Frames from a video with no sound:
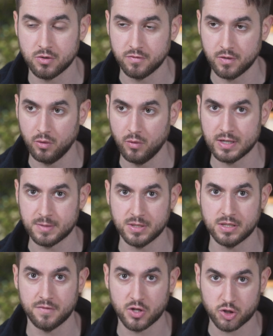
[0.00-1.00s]
to follow a
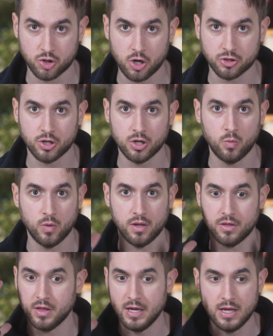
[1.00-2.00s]
specific structure
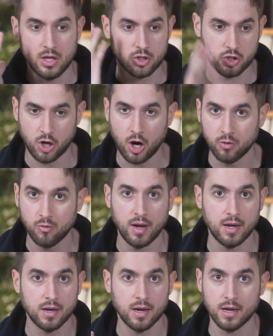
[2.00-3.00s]
with star
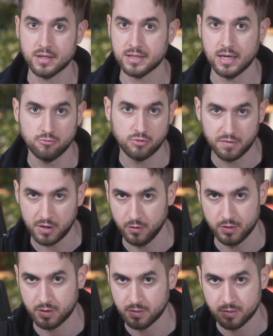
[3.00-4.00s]
ratings and reviews.